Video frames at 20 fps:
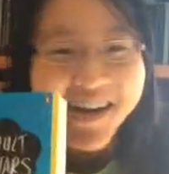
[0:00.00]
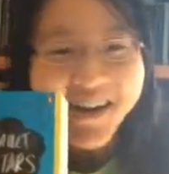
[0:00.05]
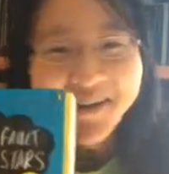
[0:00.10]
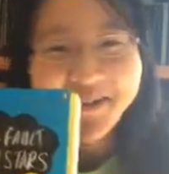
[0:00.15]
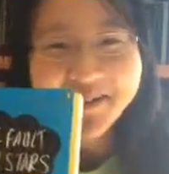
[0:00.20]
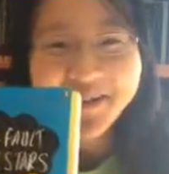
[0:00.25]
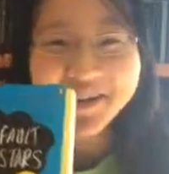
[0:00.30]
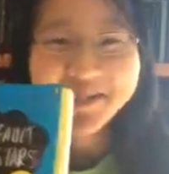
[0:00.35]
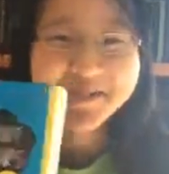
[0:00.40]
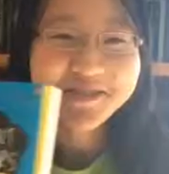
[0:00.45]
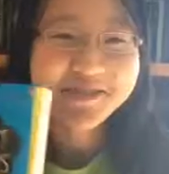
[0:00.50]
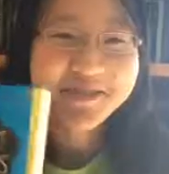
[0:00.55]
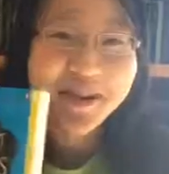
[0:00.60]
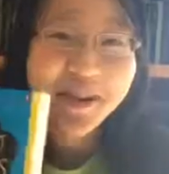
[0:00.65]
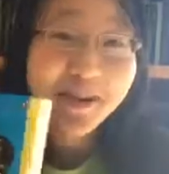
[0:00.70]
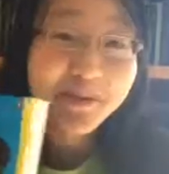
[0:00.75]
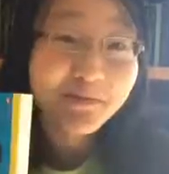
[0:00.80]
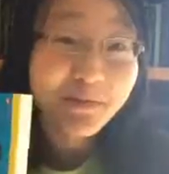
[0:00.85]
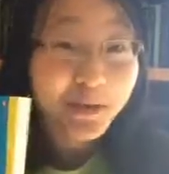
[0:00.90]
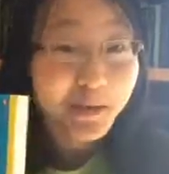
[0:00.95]
Okay, so
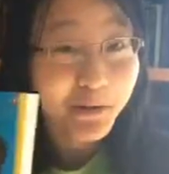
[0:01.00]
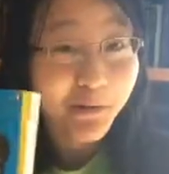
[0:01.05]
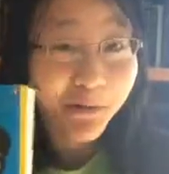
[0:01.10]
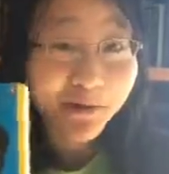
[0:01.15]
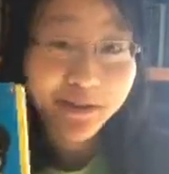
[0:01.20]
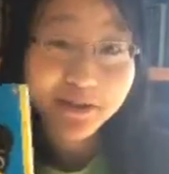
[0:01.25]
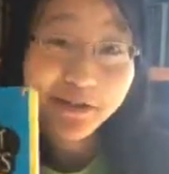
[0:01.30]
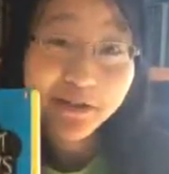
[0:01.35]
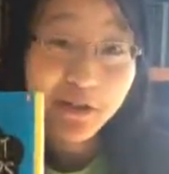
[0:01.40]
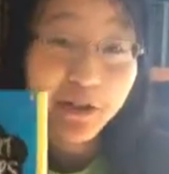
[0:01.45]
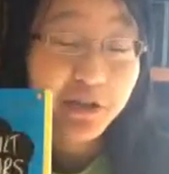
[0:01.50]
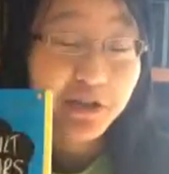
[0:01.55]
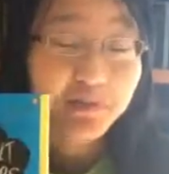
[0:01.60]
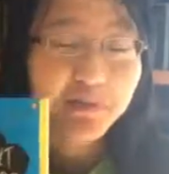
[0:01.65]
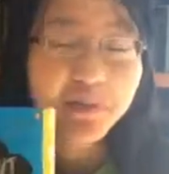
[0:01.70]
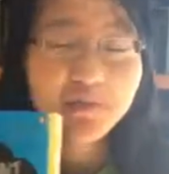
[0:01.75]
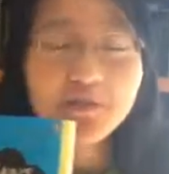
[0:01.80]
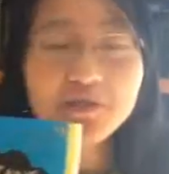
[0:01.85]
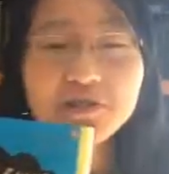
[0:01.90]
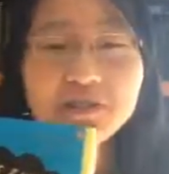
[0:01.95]
now I'm like quoting
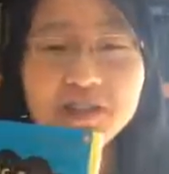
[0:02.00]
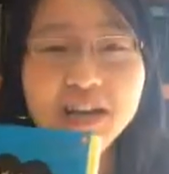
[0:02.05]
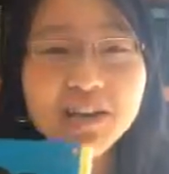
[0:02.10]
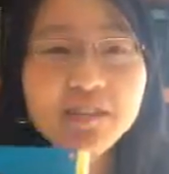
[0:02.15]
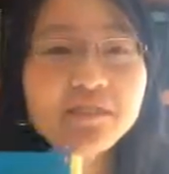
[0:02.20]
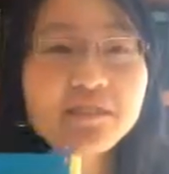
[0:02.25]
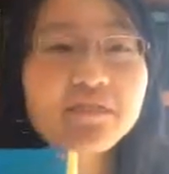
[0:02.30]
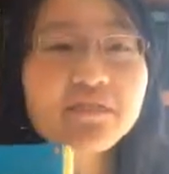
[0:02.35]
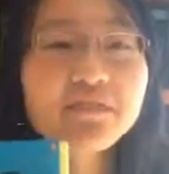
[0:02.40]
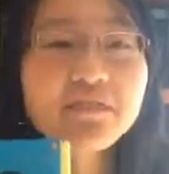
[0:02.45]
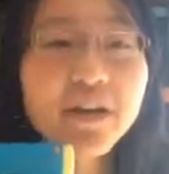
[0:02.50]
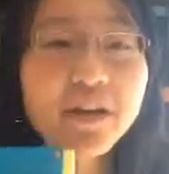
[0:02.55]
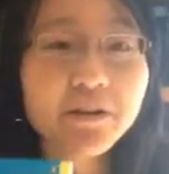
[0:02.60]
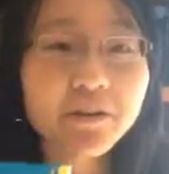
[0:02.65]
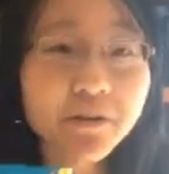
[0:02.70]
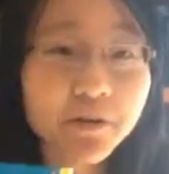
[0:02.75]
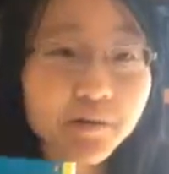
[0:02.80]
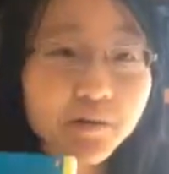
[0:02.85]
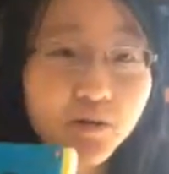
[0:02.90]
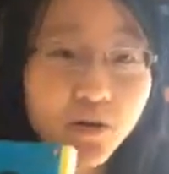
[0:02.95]
Shakespeare, which is actually
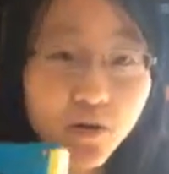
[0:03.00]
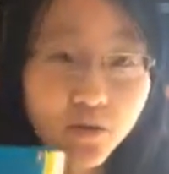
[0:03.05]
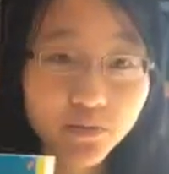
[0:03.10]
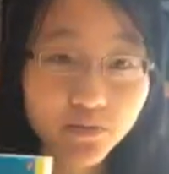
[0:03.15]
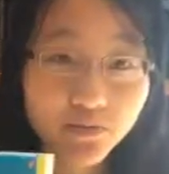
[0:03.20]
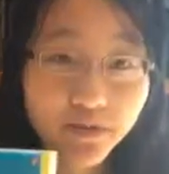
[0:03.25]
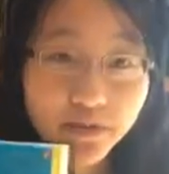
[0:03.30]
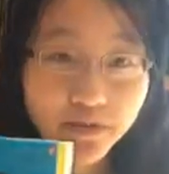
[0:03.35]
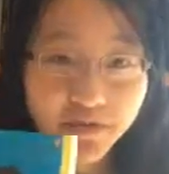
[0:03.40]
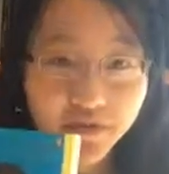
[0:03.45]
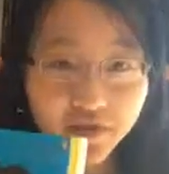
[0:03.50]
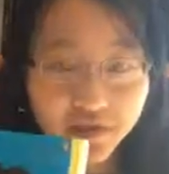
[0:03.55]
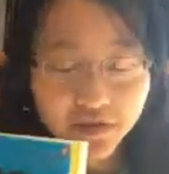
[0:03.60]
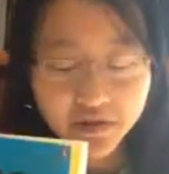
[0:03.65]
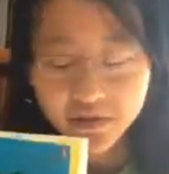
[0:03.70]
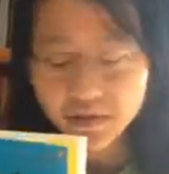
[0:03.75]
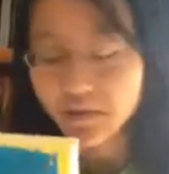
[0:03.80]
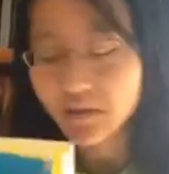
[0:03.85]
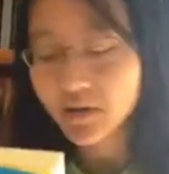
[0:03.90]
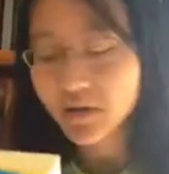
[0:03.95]
very appropriate for
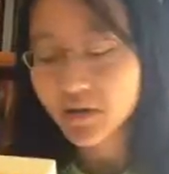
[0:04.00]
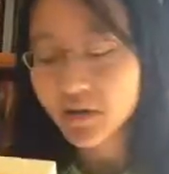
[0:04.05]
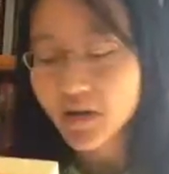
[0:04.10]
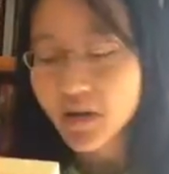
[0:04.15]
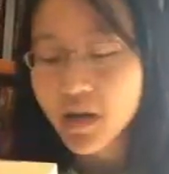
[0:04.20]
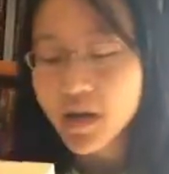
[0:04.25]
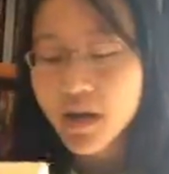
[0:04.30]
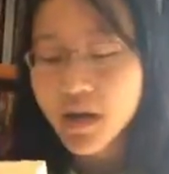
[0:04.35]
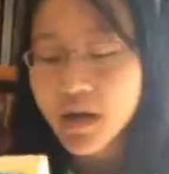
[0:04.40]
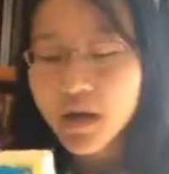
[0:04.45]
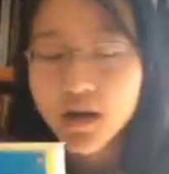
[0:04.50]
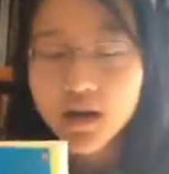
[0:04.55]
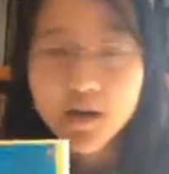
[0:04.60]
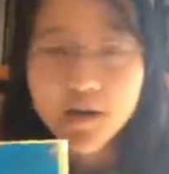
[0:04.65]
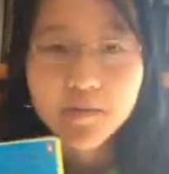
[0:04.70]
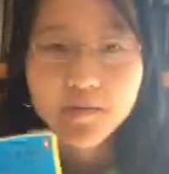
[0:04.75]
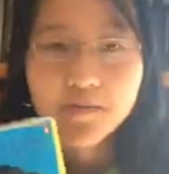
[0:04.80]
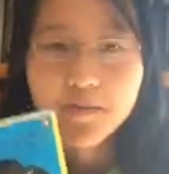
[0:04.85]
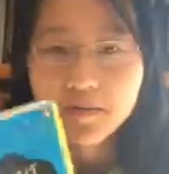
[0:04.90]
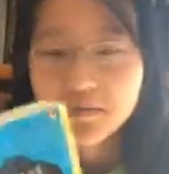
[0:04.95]
this book
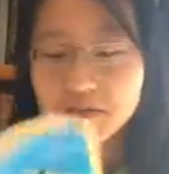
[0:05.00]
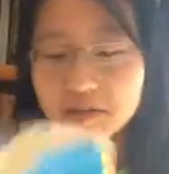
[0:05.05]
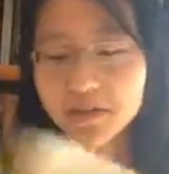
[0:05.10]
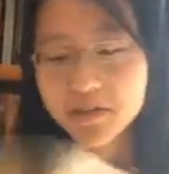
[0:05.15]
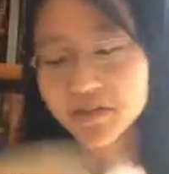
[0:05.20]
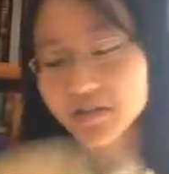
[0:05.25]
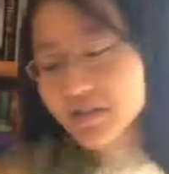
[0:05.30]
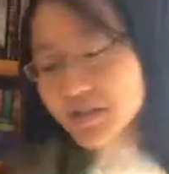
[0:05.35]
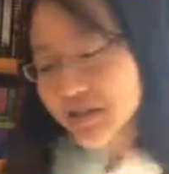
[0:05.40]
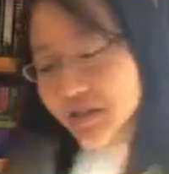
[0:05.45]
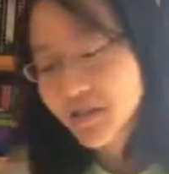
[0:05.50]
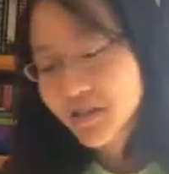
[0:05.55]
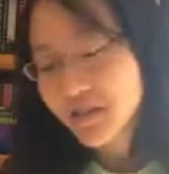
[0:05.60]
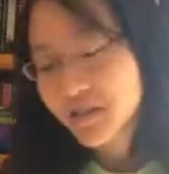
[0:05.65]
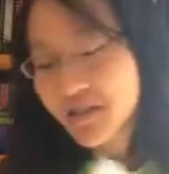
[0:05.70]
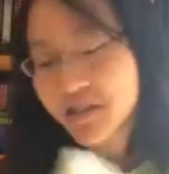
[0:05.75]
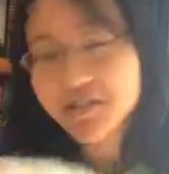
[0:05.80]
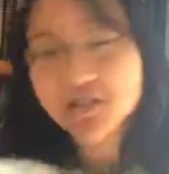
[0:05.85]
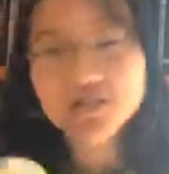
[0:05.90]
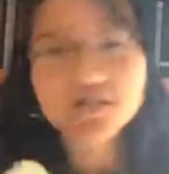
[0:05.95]
because
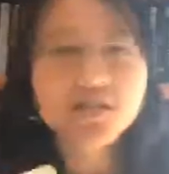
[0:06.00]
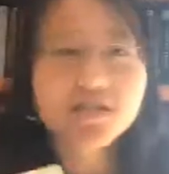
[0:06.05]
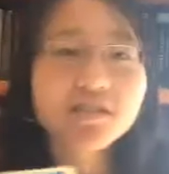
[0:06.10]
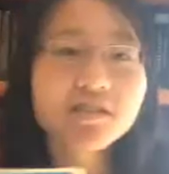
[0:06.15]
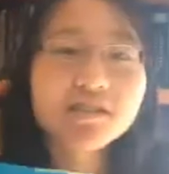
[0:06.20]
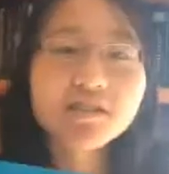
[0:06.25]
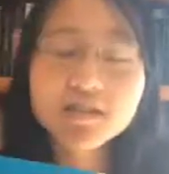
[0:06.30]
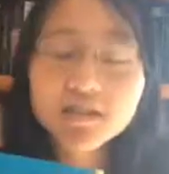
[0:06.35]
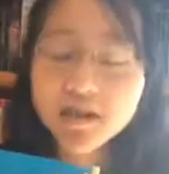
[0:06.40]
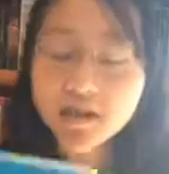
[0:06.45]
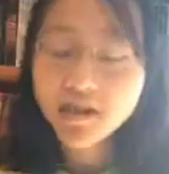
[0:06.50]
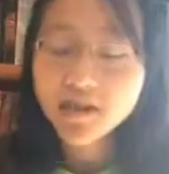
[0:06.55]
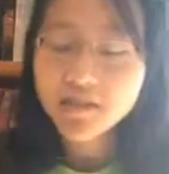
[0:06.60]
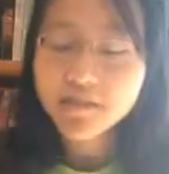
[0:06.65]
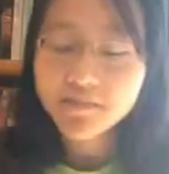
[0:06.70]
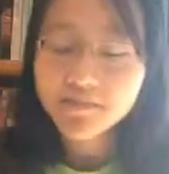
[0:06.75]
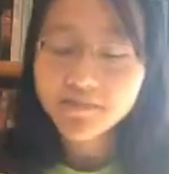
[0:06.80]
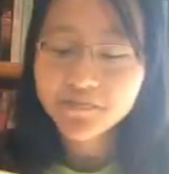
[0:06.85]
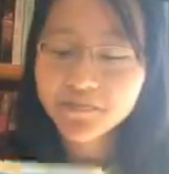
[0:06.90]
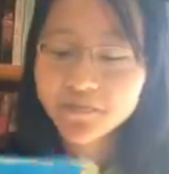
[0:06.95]
it's just
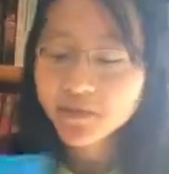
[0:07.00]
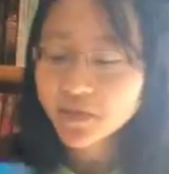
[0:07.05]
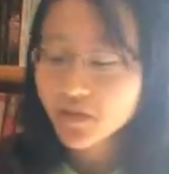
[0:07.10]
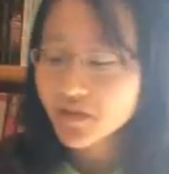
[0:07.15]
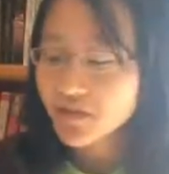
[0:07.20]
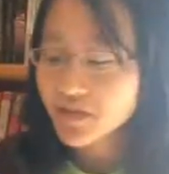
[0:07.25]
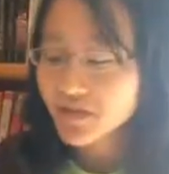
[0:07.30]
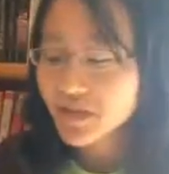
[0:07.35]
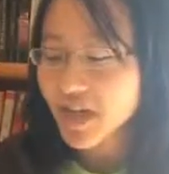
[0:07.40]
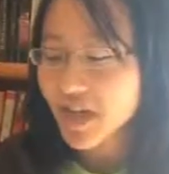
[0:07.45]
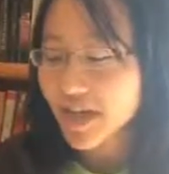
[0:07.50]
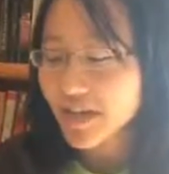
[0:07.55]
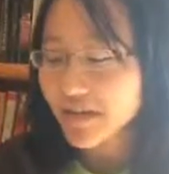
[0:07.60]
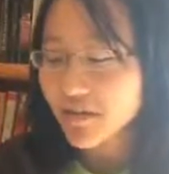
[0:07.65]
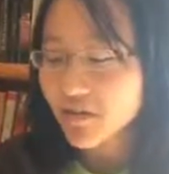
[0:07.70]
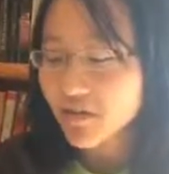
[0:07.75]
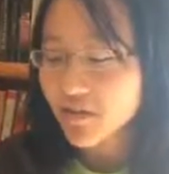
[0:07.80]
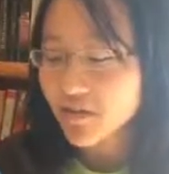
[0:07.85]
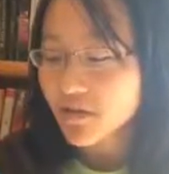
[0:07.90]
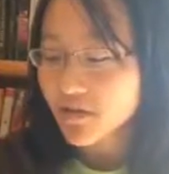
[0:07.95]
the
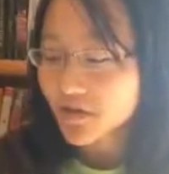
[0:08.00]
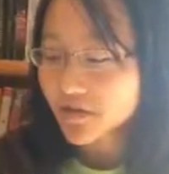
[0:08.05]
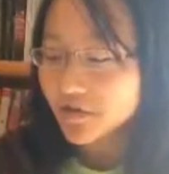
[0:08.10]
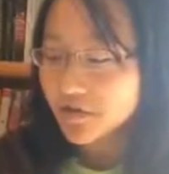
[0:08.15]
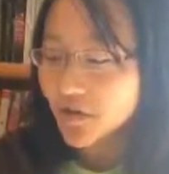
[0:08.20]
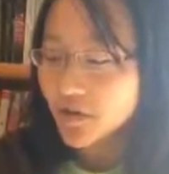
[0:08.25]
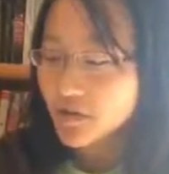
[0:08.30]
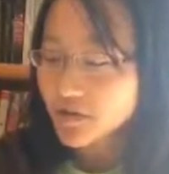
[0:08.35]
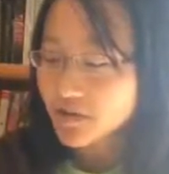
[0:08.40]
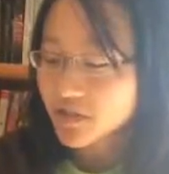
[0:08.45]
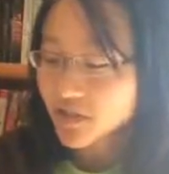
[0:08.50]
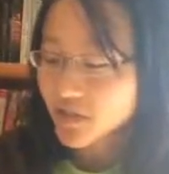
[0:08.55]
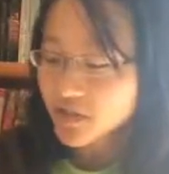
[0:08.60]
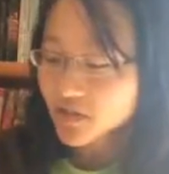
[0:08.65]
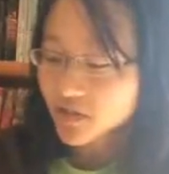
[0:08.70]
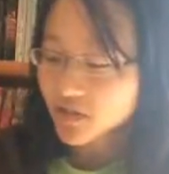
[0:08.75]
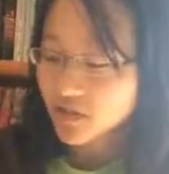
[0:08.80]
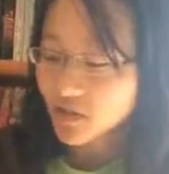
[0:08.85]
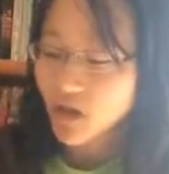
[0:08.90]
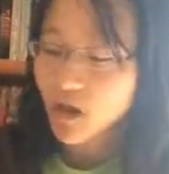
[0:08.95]
title, The Fault in Our
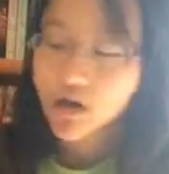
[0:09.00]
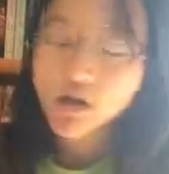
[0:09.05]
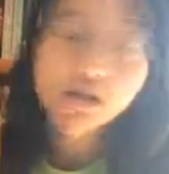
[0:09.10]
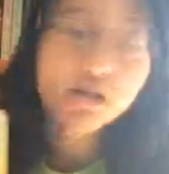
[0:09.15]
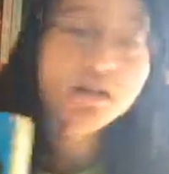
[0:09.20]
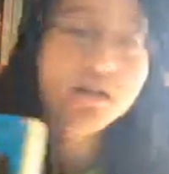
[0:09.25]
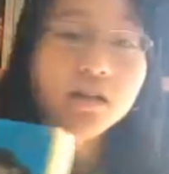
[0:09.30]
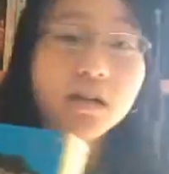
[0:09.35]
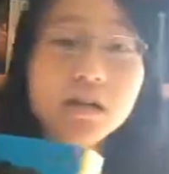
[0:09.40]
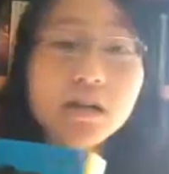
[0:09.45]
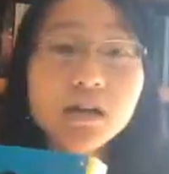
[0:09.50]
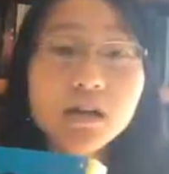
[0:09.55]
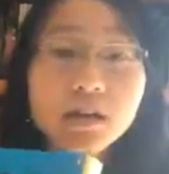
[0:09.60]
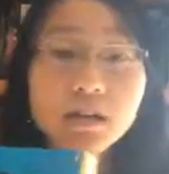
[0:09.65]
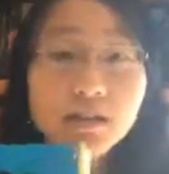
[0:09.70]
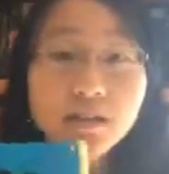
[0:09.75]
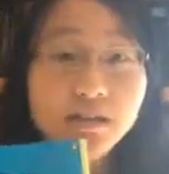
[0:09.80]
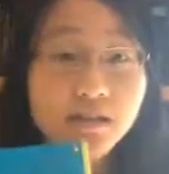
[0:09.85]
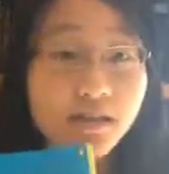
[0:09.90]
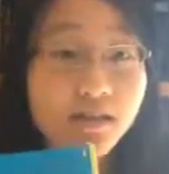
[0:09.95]
Stars,
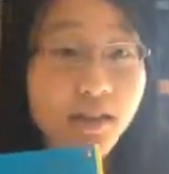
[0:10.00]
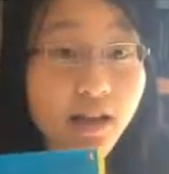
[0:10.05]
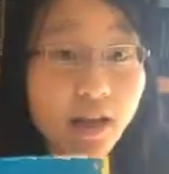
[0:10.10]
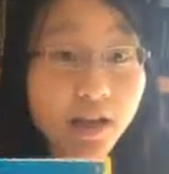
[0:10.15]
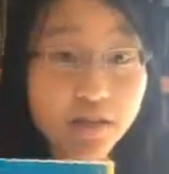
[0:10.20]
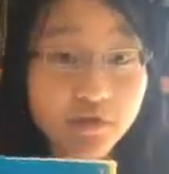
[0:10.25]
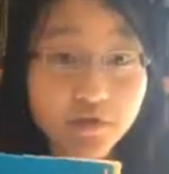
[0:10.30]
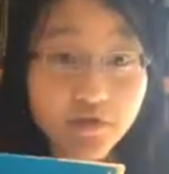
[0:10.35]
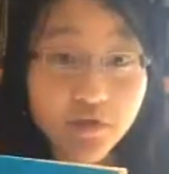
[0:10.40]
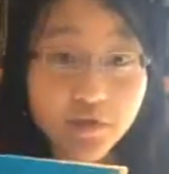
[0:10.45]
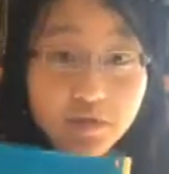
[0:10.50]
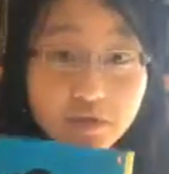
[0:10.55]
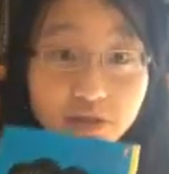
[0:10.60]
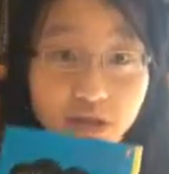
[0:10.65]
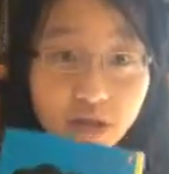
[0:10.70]
is a line from